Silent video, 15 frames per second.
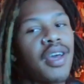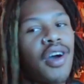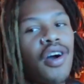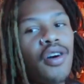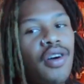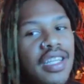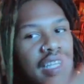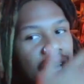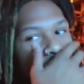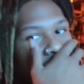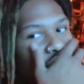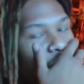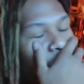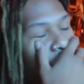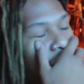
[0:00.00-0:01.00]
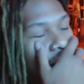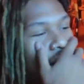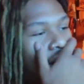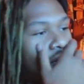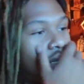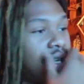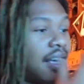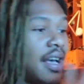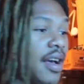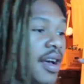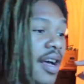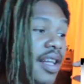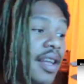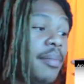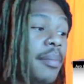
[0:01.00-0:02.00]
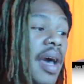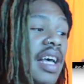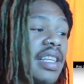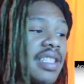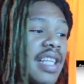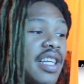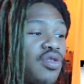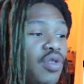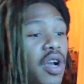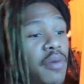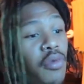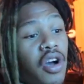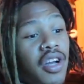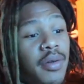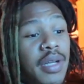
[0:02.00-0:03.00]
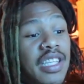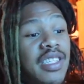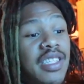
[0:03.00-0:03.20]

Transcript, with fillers: nigga always got on the mask. The mask they trademarked. That